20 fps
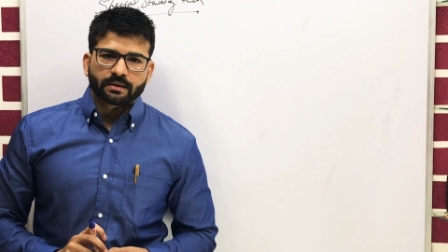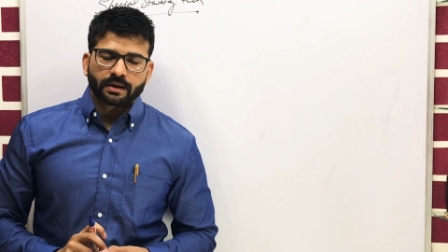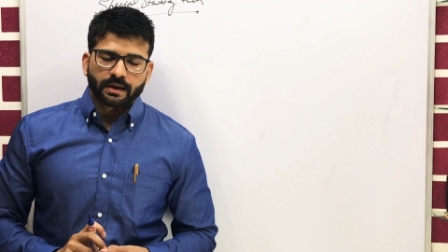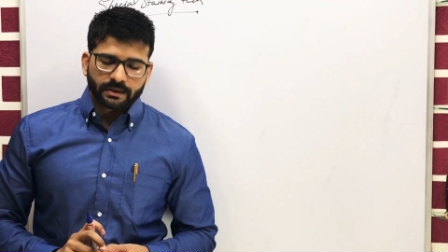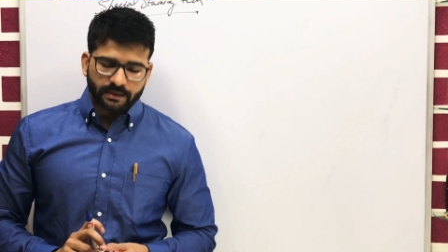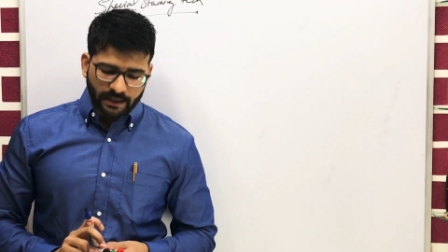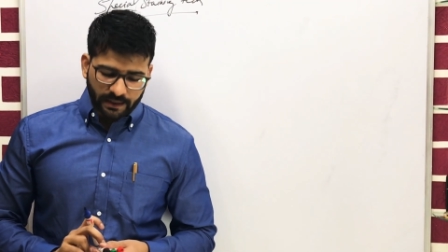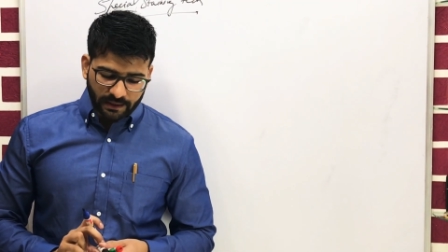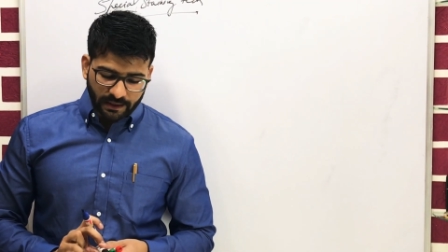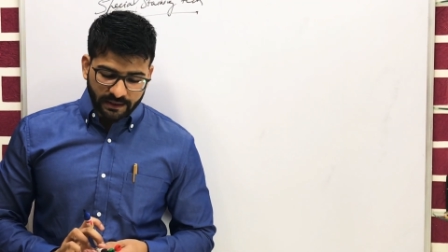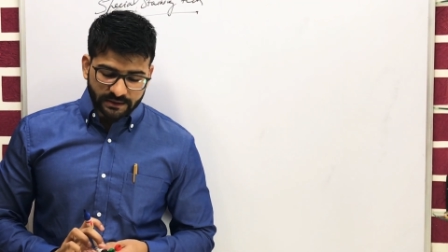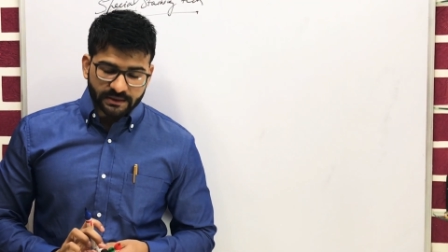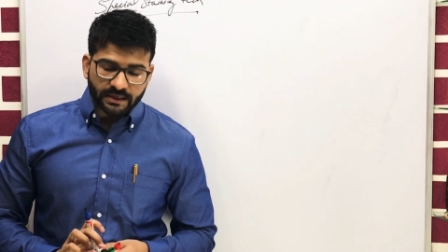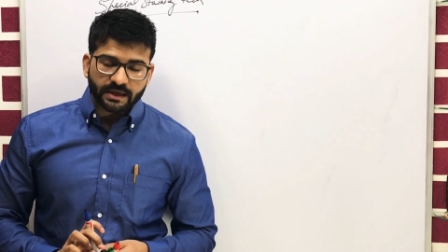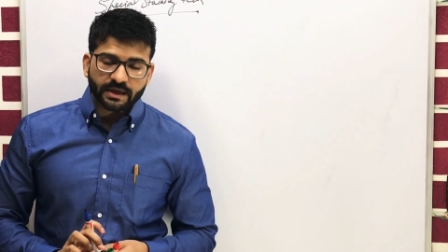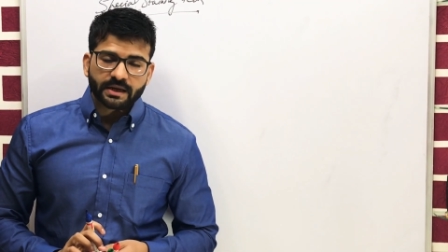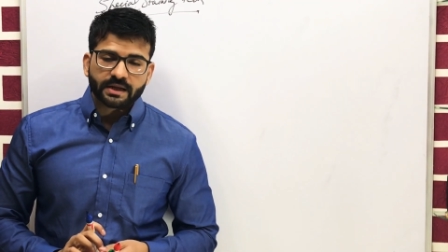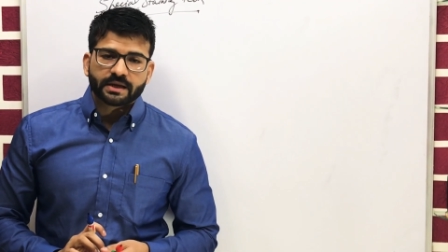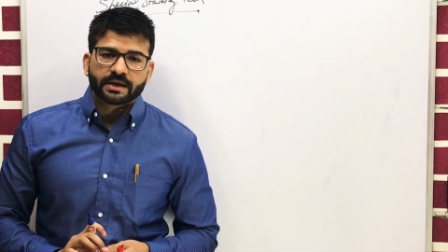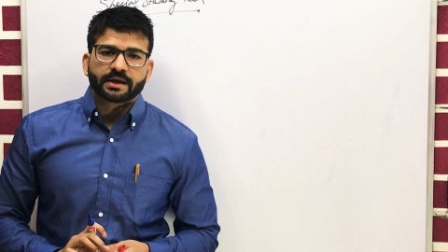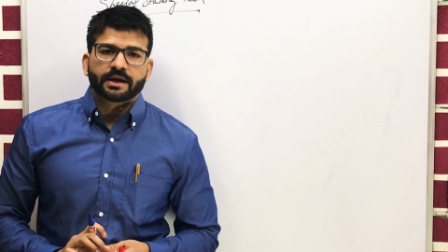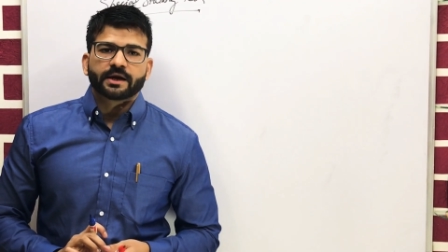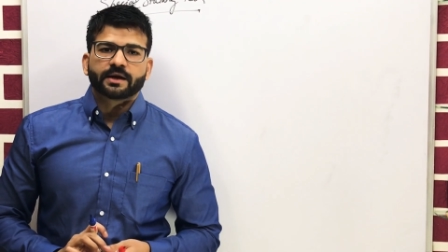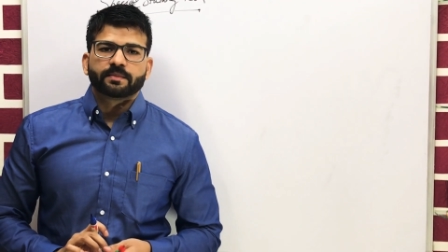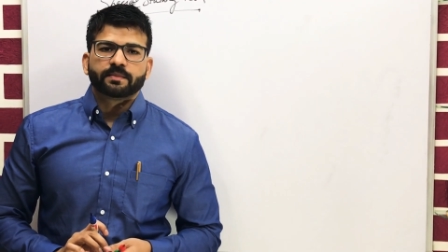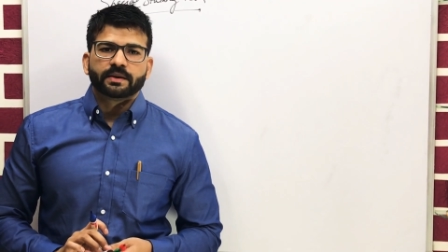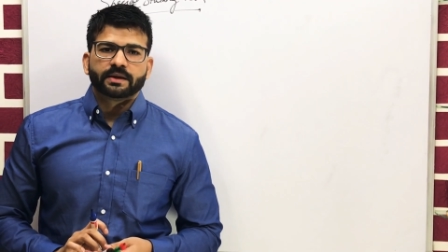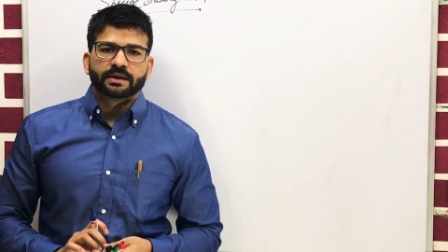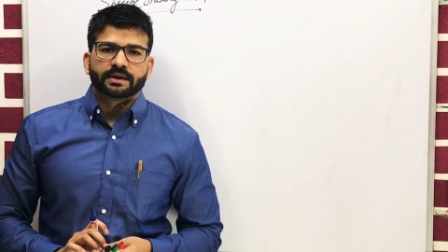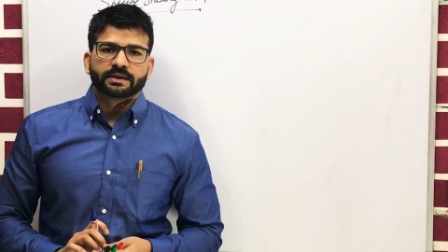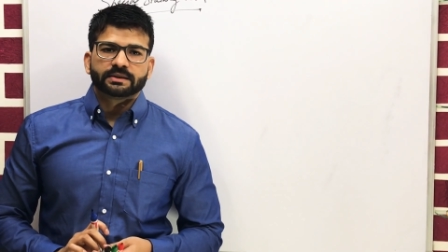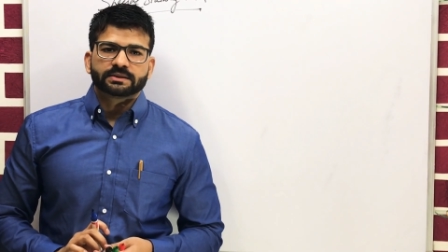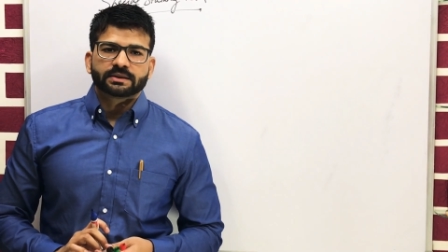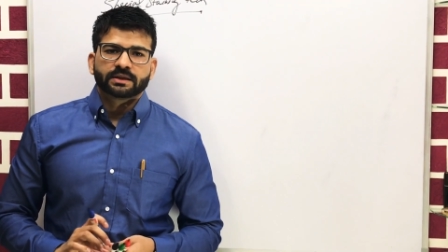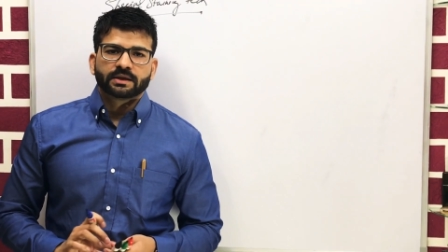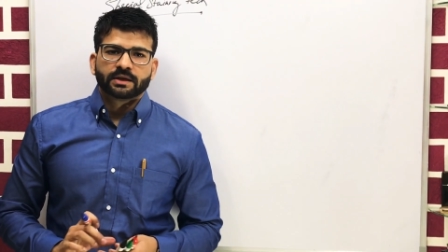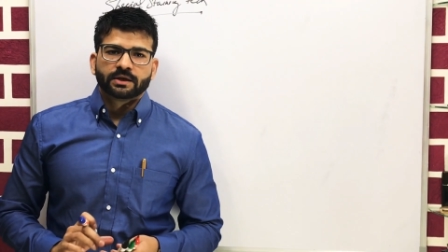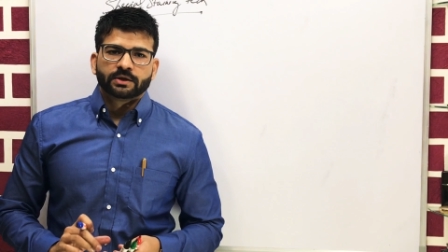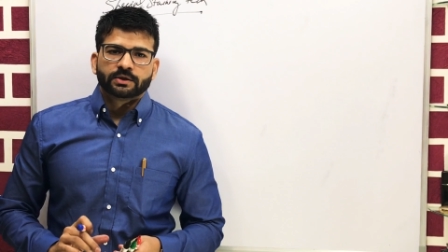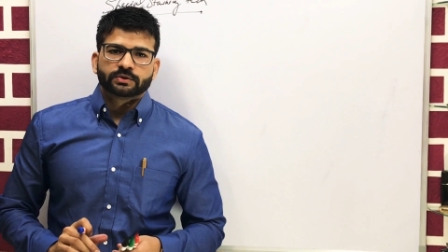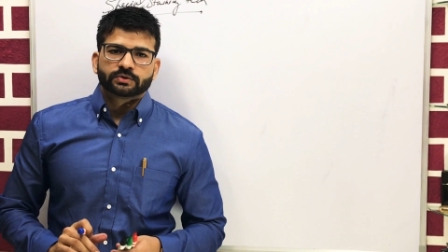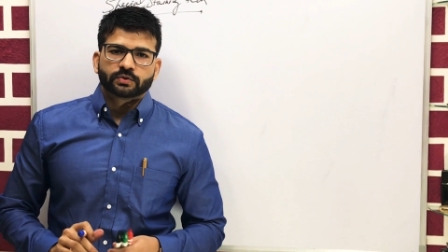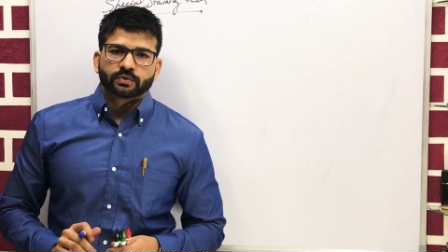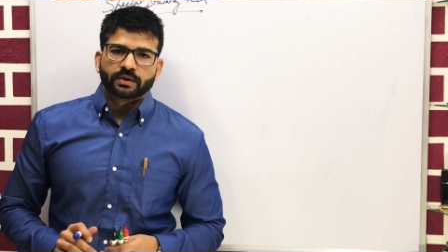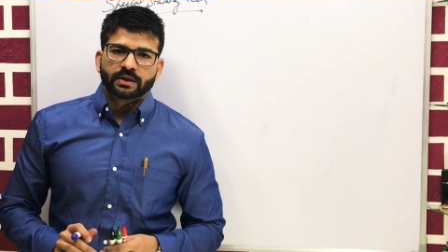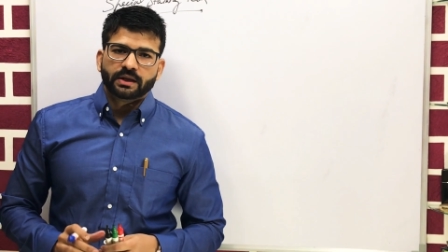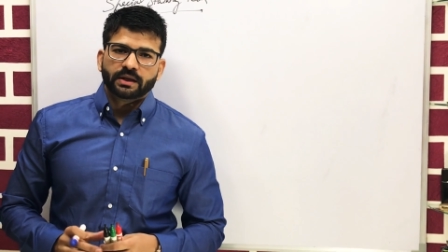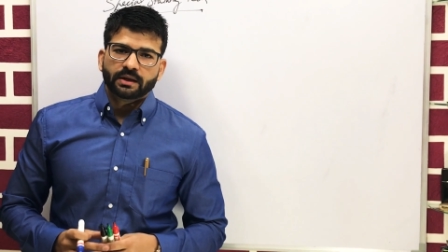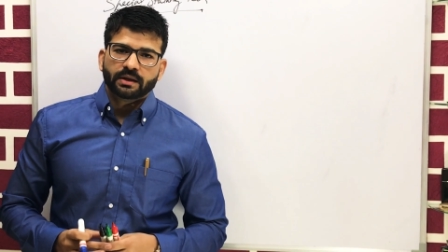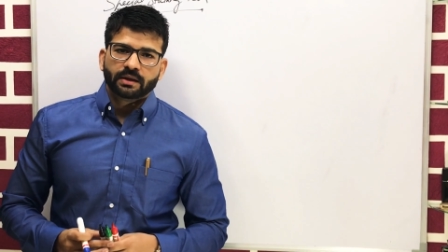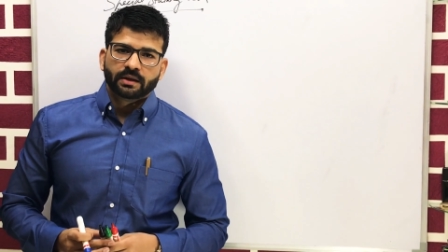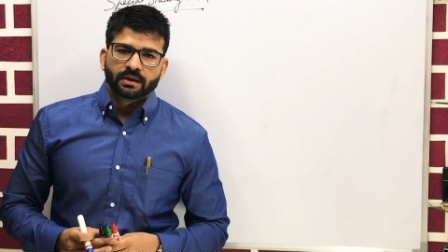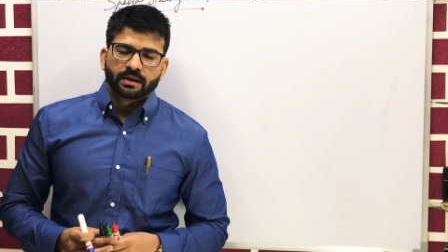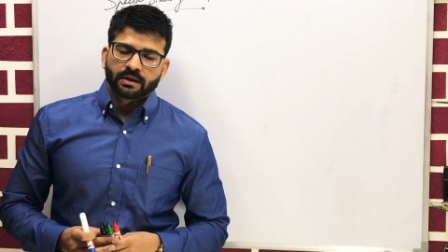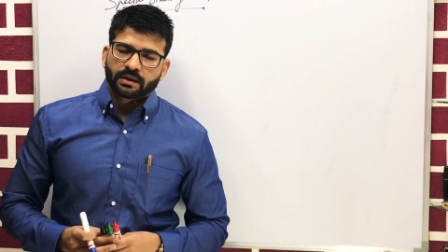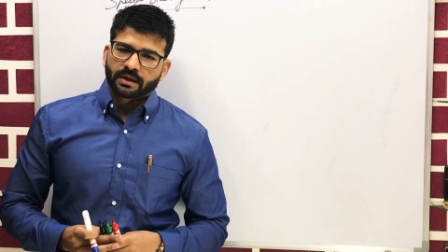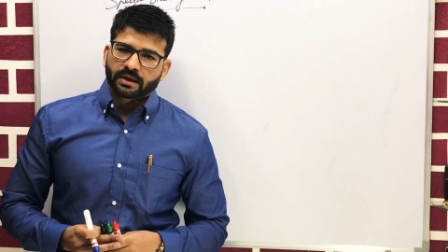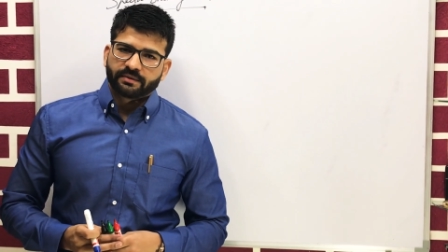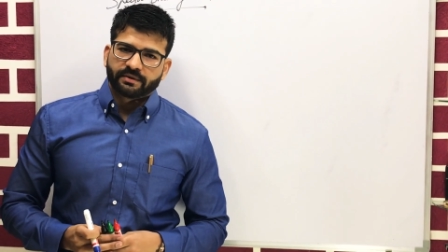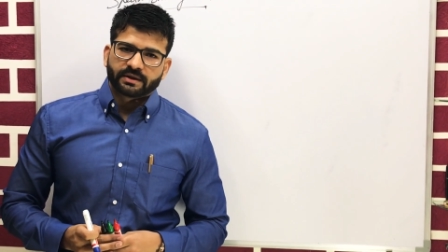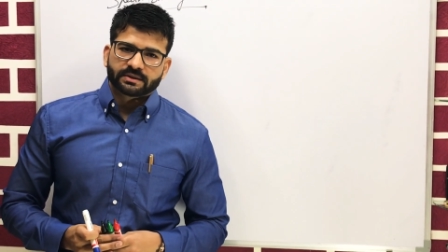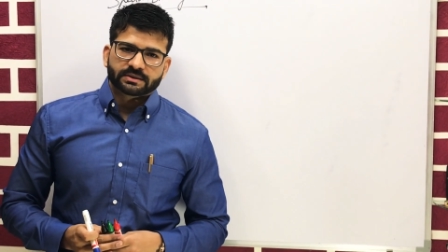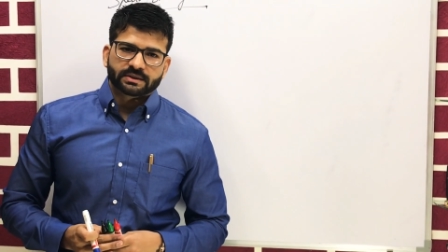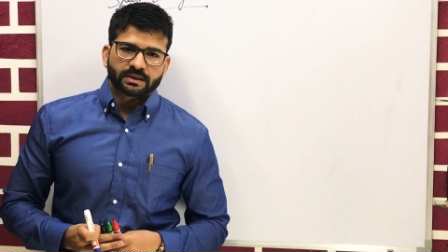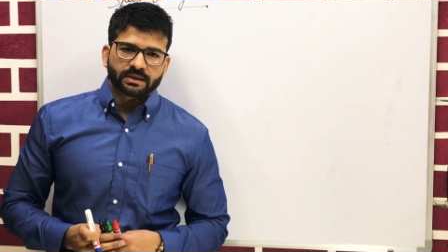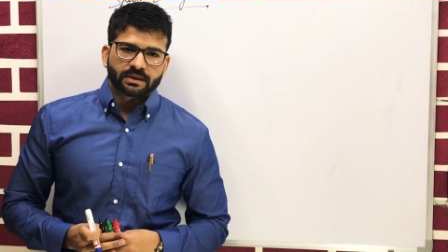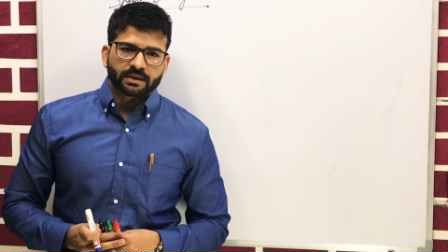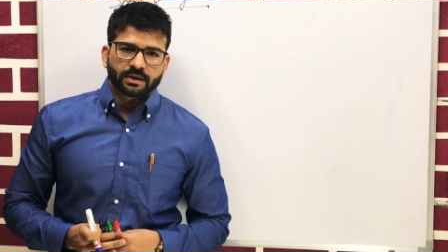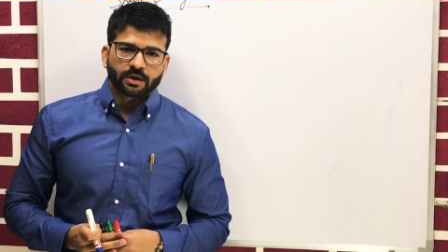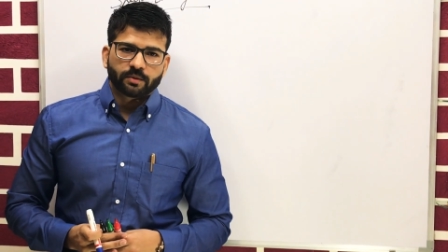and that legendary cricket player is Sunil Gavaskar.